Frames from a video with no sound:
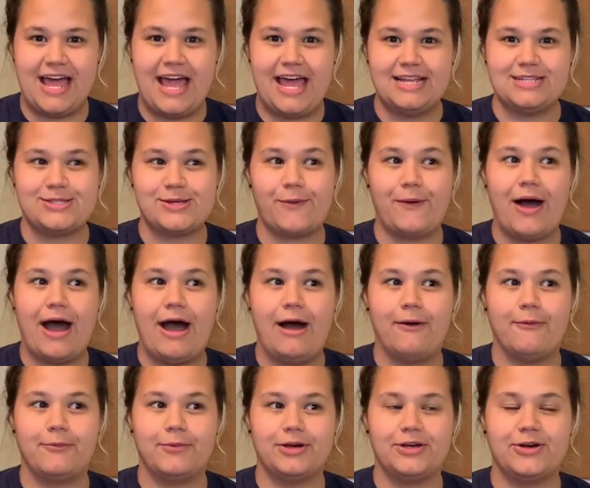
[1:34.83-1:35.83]
And so I
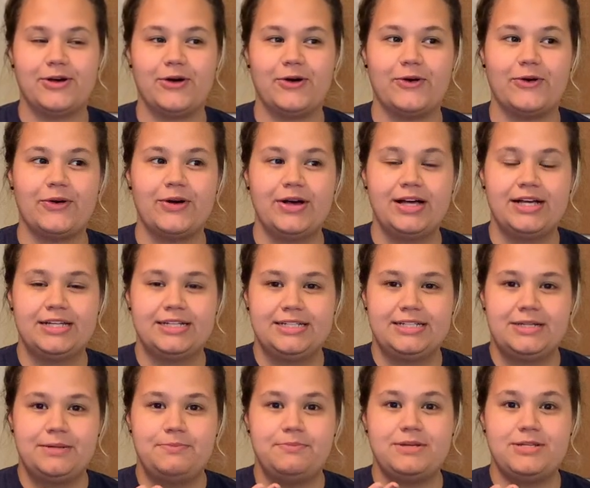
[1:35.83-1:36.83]
will
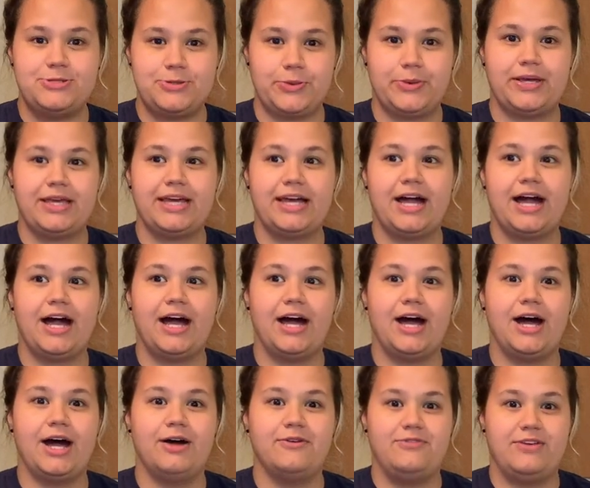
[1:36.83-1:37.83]
be doing
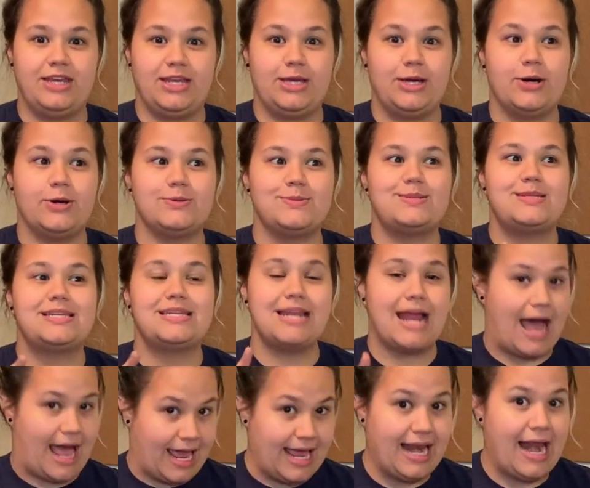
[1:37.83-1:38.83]
a video
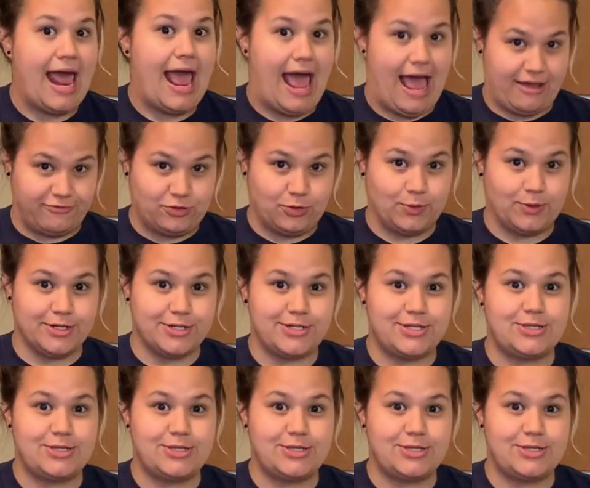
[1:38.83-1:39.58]
tonight afterwards.